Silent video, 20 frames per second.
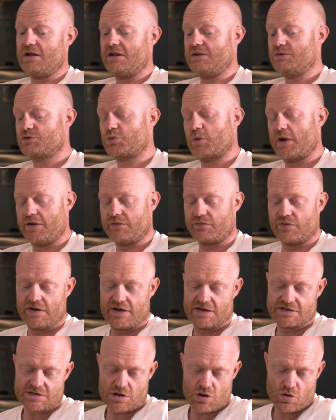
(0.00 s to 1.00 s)
he was
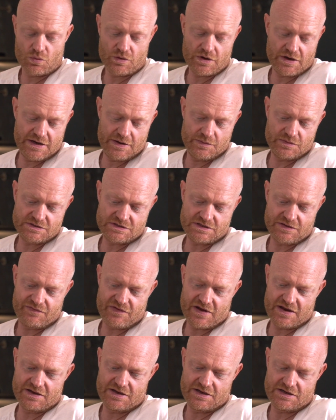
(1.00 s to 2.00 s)
23 years old, and he was
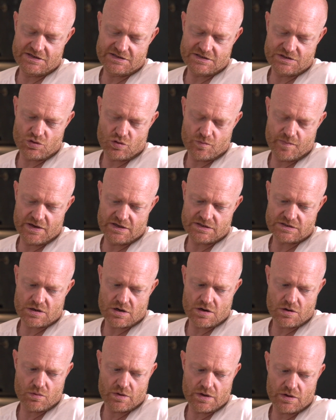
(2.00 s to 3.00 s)
defending his European
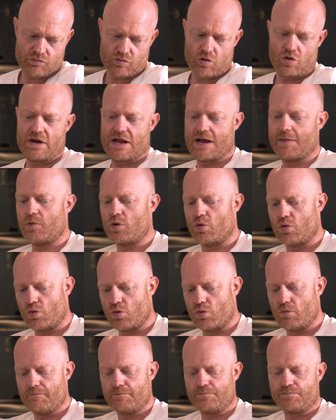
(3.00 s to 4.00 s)
title at the Royal Albert
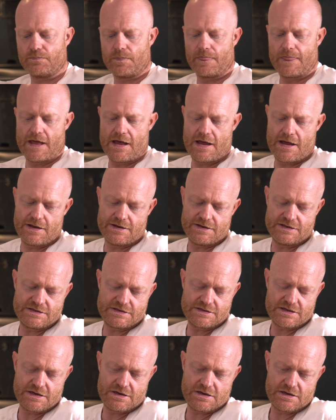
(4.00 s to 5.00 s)
Hall, and